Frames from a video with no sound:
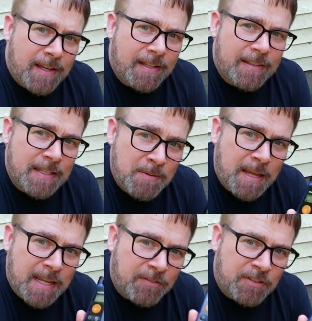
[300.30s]
then you
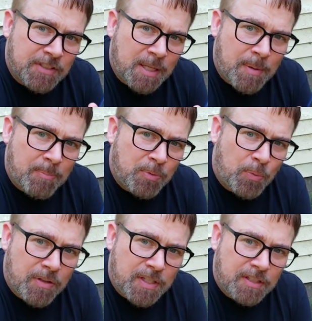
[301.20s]
may have to step up to one
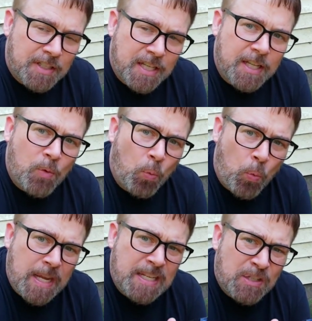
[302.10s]
of these.
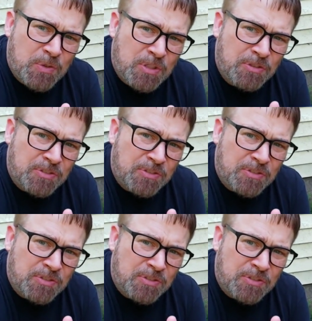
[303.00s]
We don't use